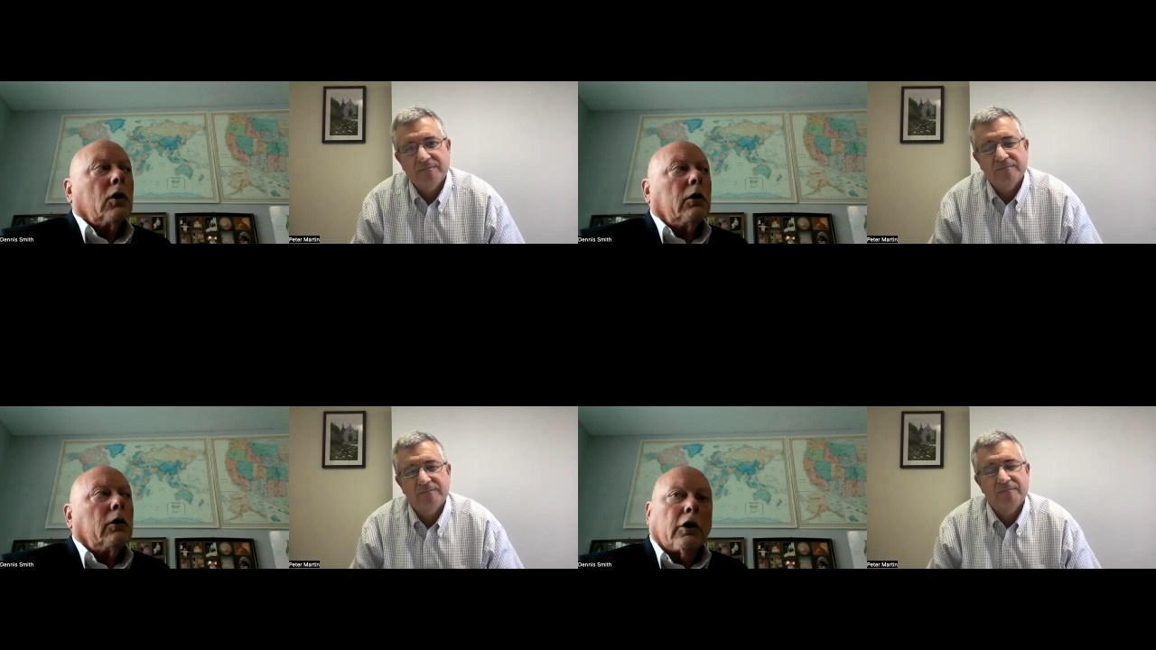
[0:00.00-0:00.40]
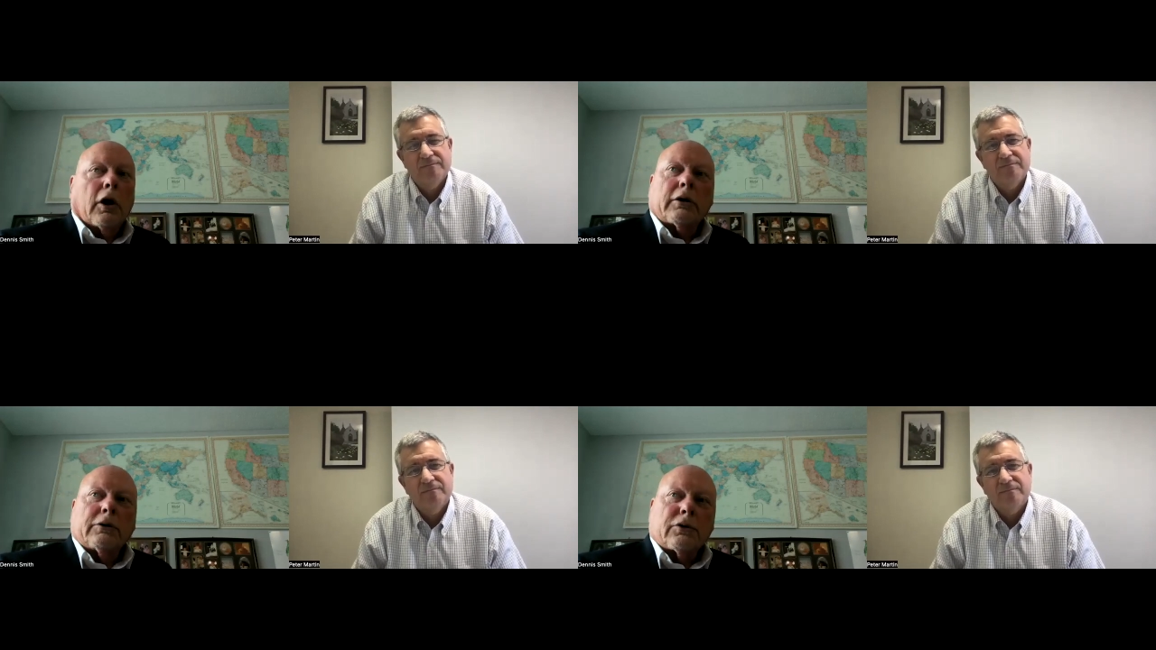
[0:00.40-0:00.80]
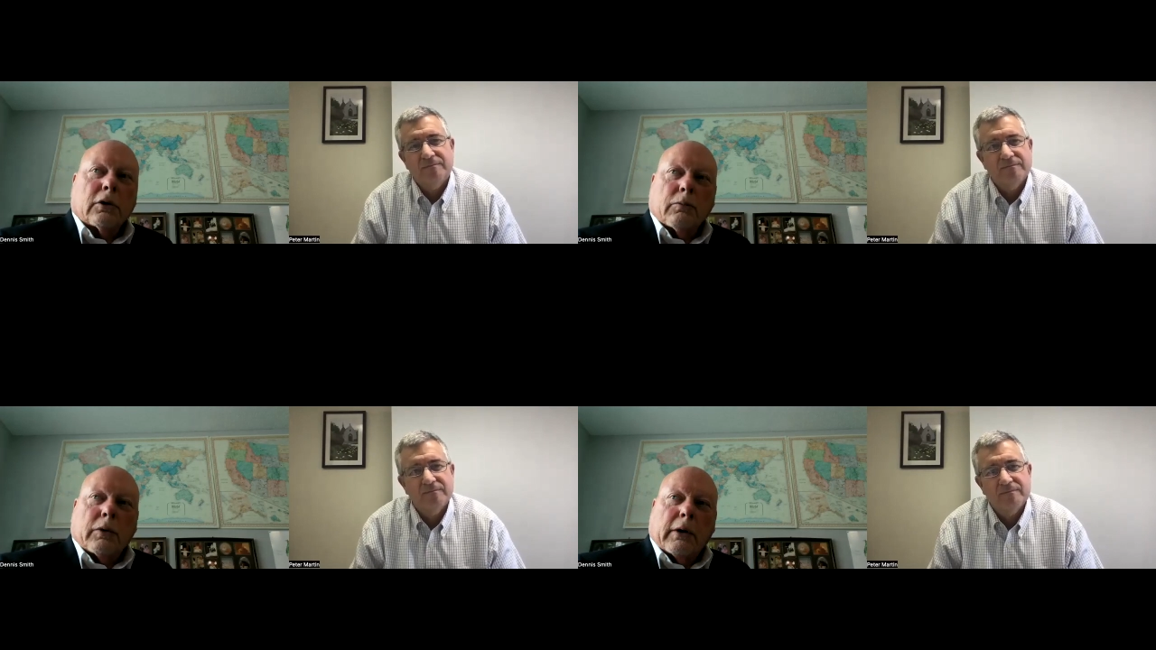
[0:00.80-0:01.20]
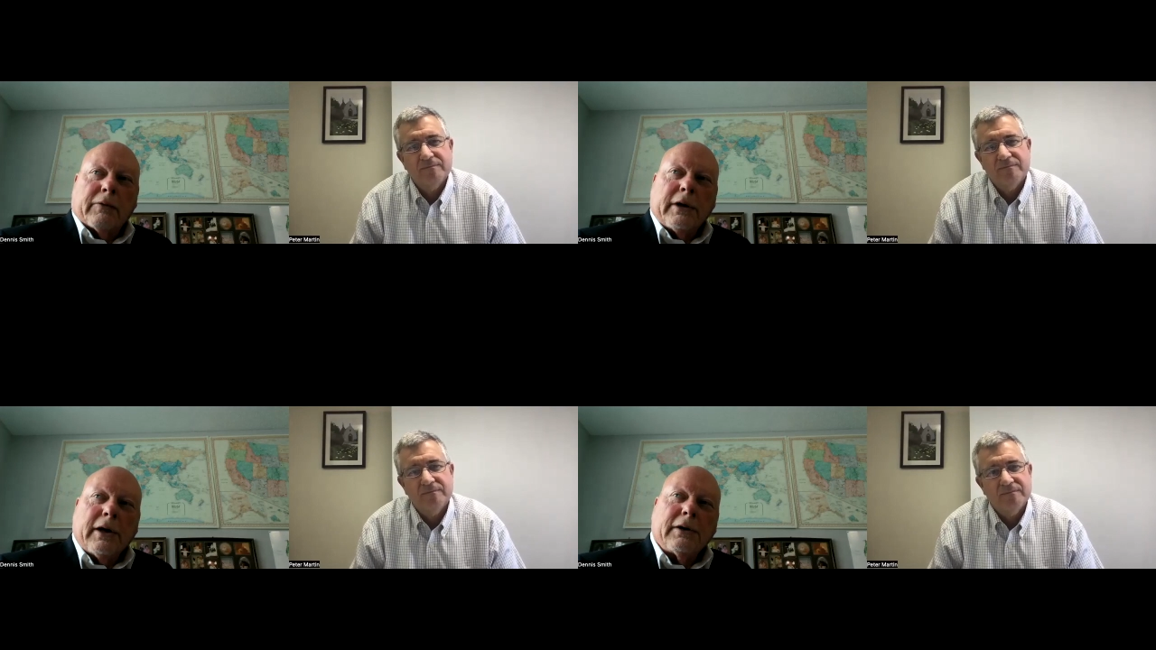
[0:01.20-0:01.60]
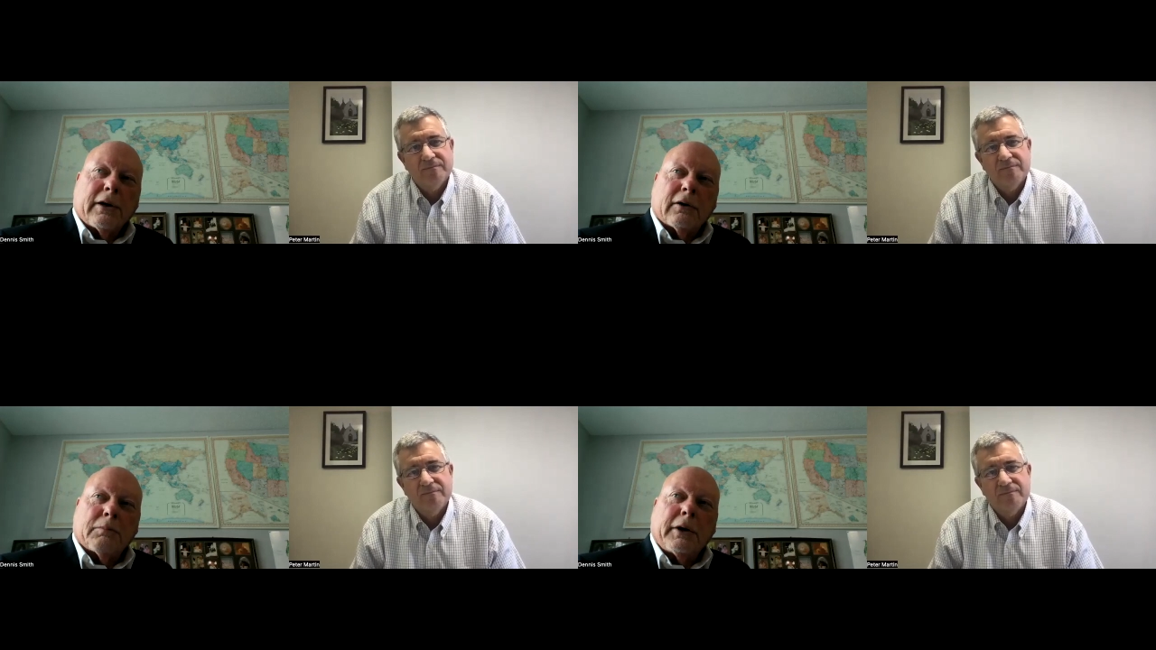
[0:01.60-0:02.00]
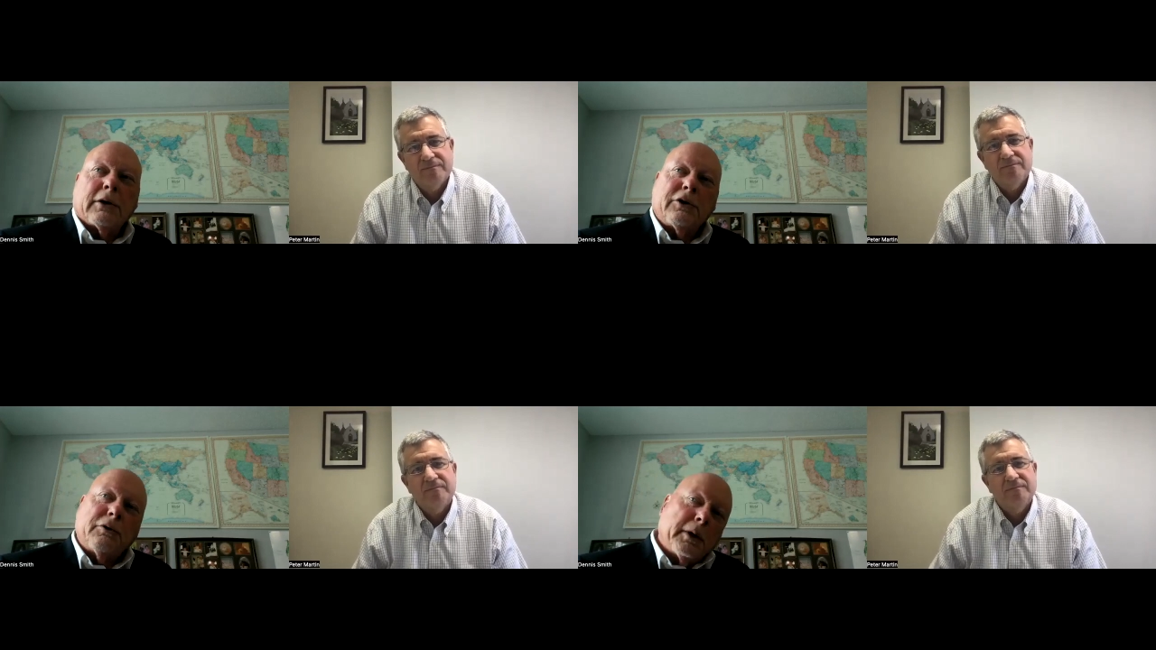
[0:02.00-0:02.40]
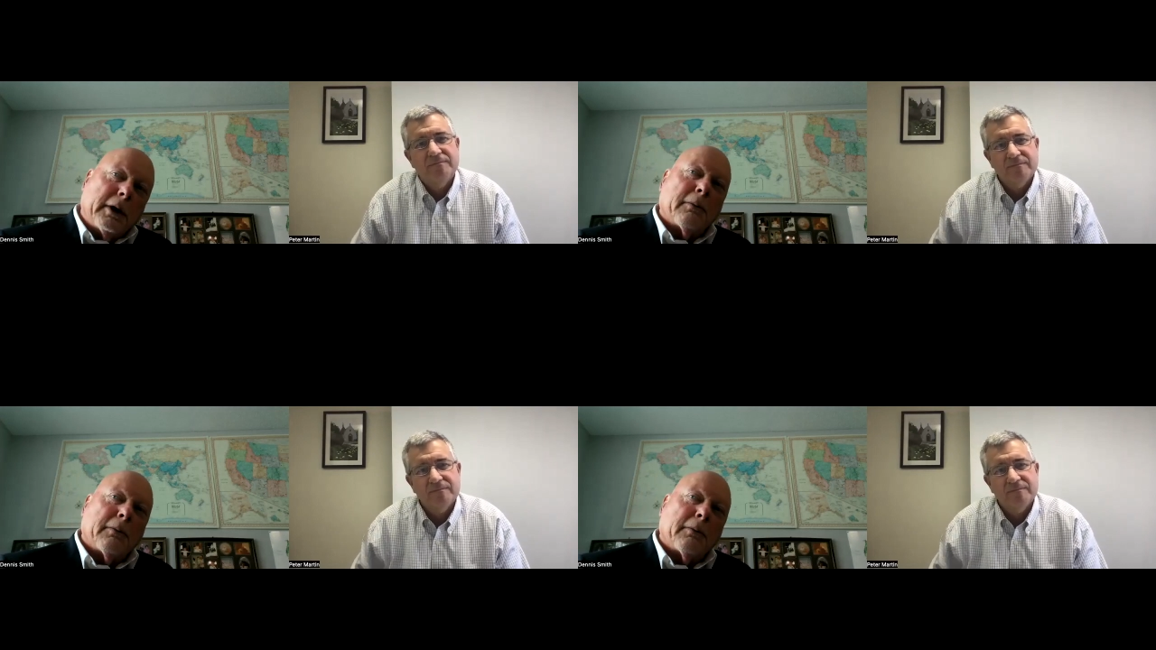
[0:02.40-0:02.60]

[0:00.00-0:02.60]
Speaker 1: you're not concerned with every detail because you've been